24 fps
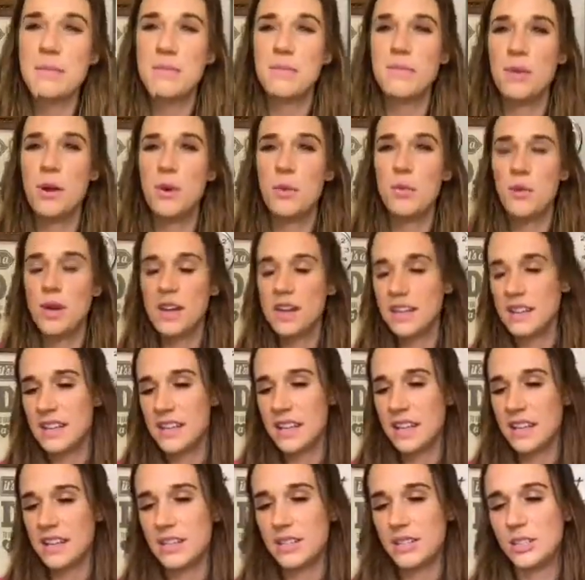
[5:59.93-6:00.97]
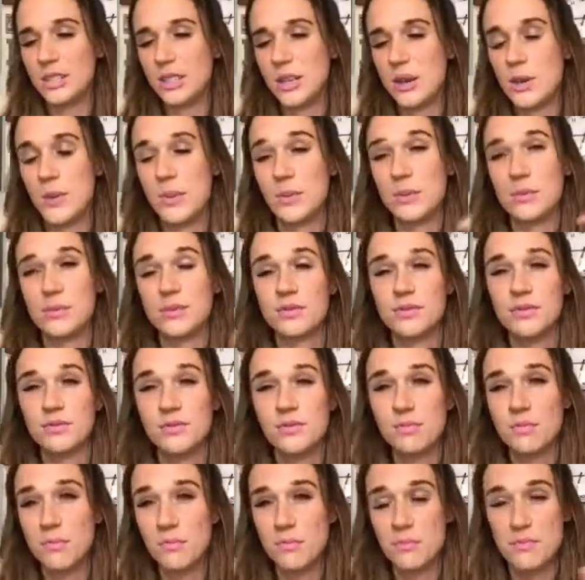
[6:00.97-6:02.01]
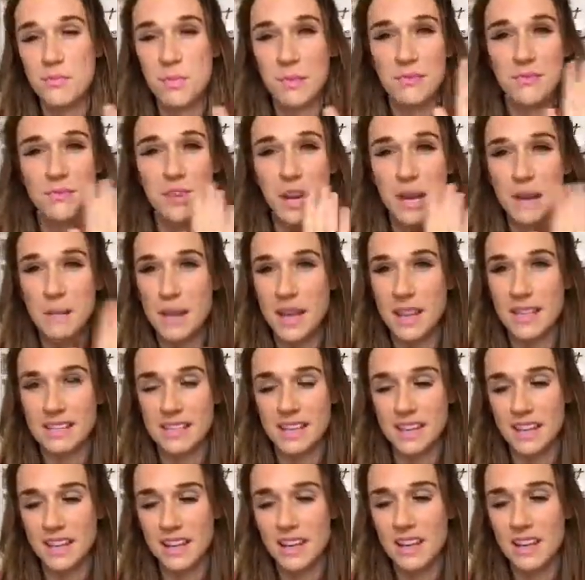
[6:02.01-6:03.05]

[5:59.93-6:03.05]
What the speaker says: But one thing, so very basic.